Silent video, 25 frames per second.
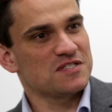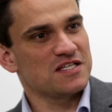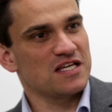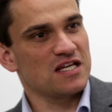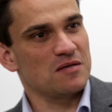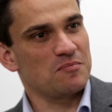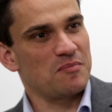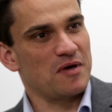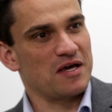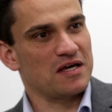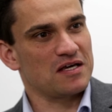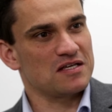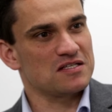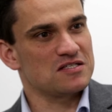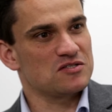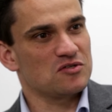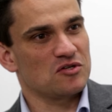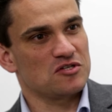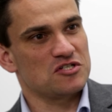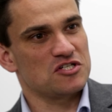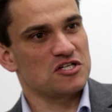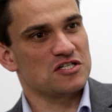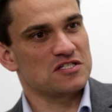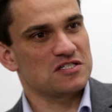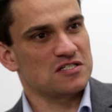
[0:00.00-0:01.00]
Seed Bank is
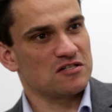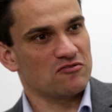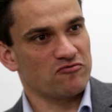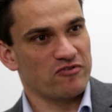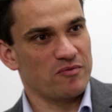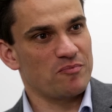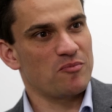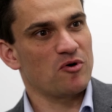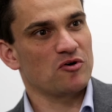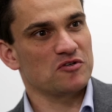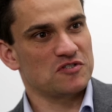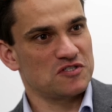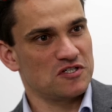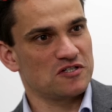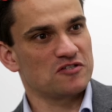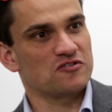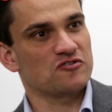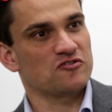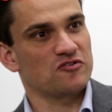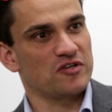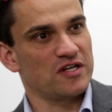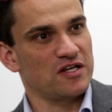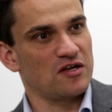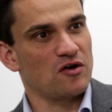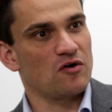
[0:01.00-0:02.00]
not just a
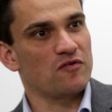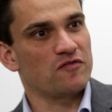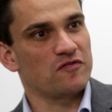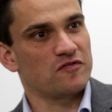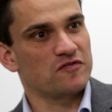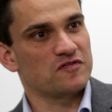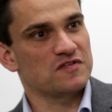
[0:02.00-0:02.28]
repository of